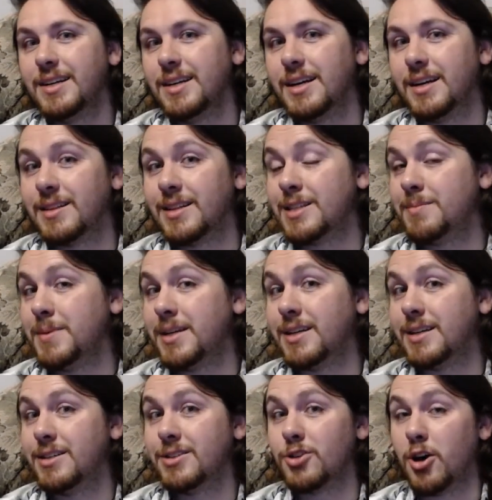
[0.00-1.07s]
And that's
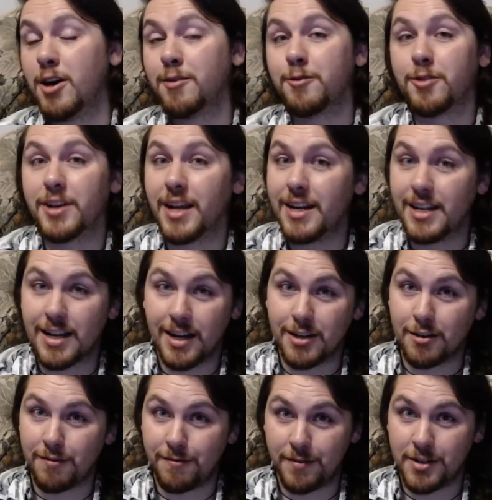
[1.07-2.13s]
because offering any kind
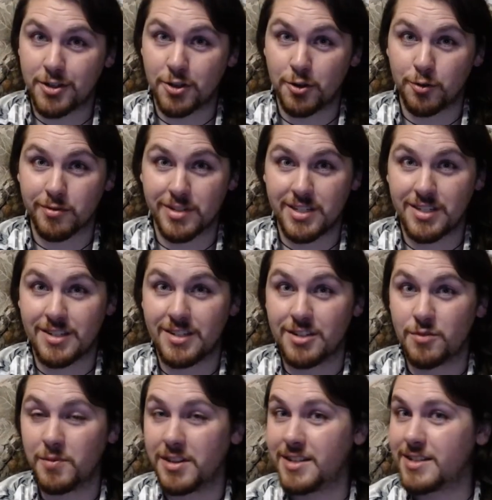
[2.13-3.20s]
of physical
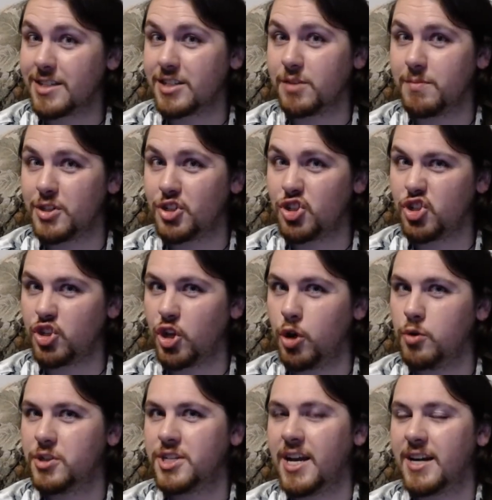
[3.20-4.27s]
resistance when the system is
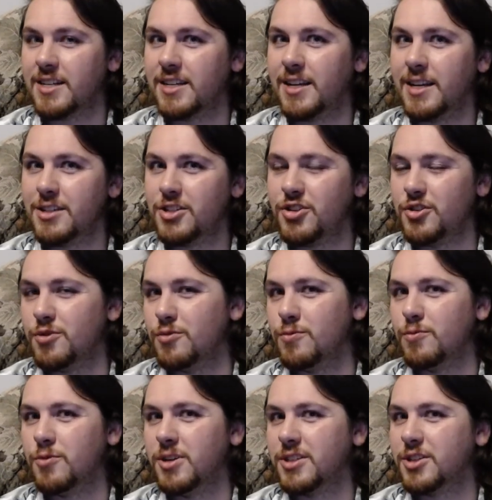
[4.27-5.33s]
so stacked against you
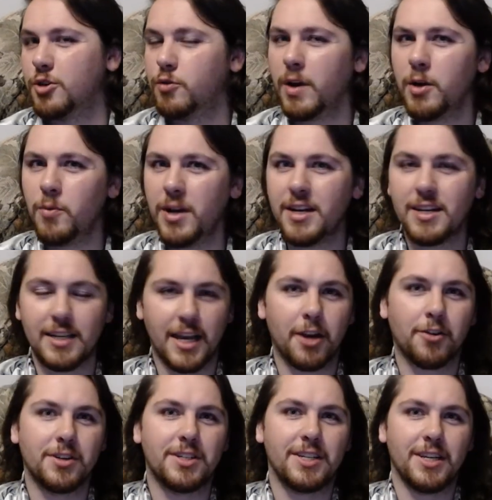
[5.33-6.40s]
was a great way to
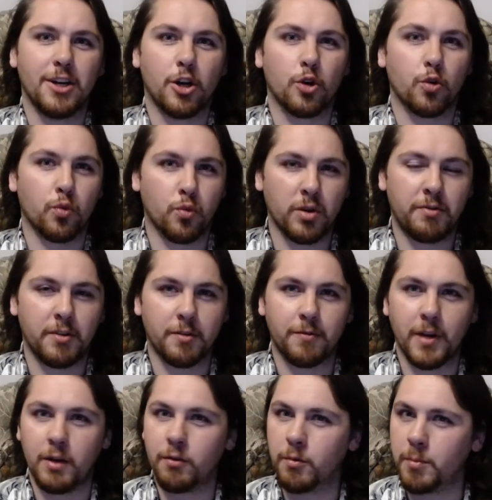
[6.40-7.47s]
guarantee a horrific
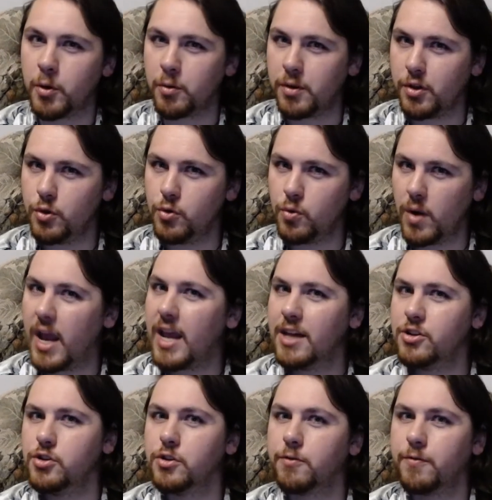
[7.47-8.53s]
fate for both you
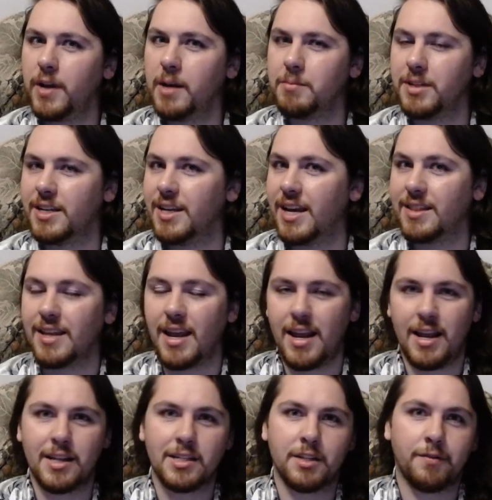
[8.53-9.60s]
and your family at the
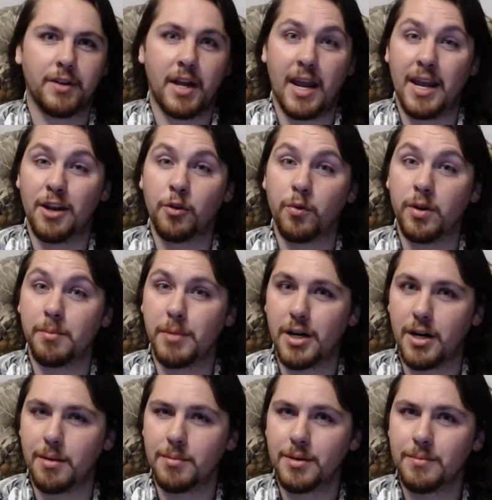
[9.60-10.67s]
hands of an angry
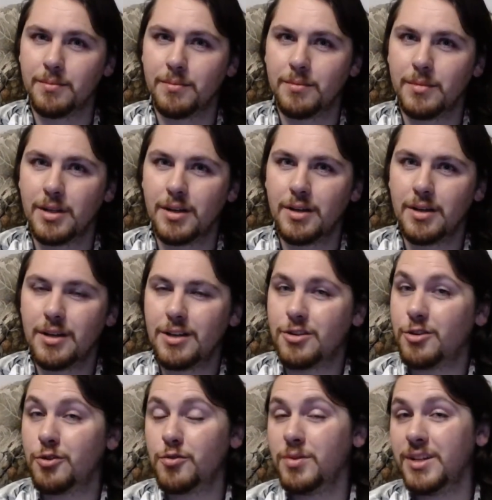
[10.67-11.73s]
mob. So
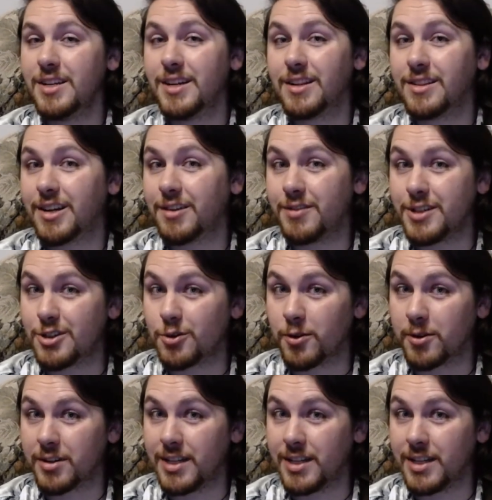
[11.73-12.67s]
there's really not a lot of historical